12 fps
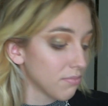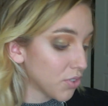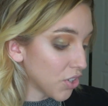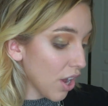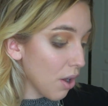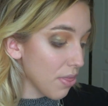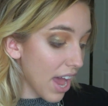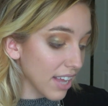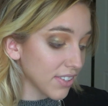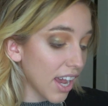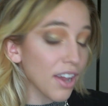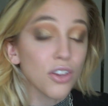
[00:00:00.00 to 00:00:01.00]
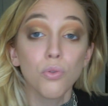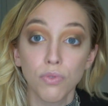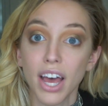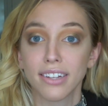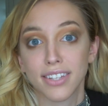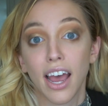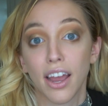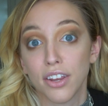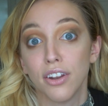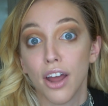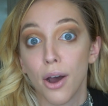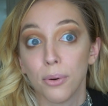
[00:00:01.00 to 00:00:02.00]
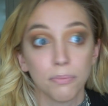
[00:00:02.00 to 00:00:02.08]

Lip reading: So that's how you know.